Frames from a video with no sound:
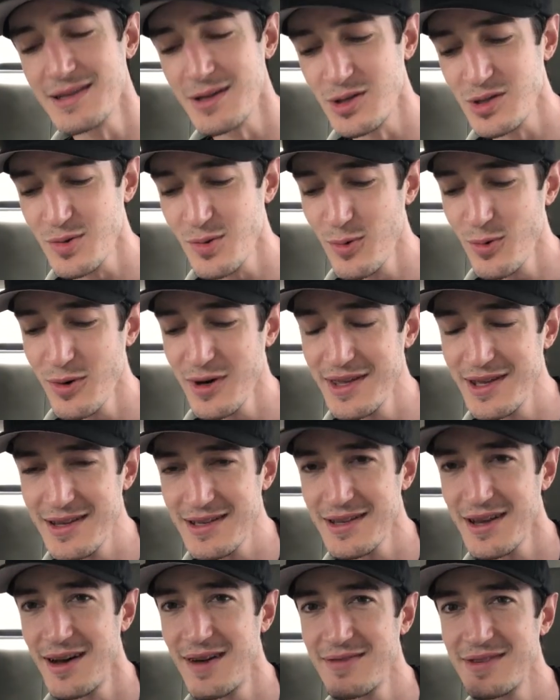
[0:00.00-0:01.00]
So it's
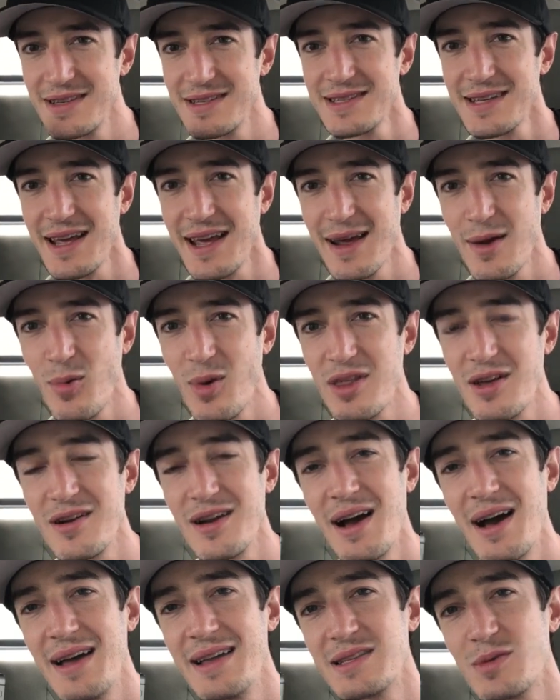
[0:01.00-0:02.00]
really tough to say whether or
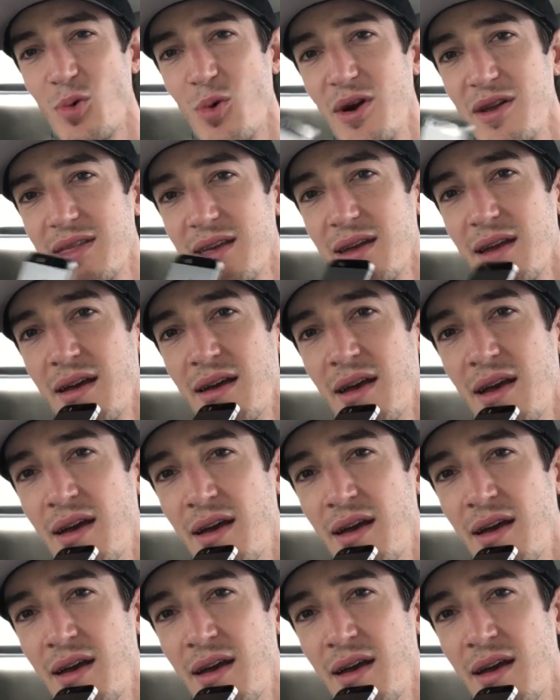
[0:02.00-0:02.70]
not it's worth it.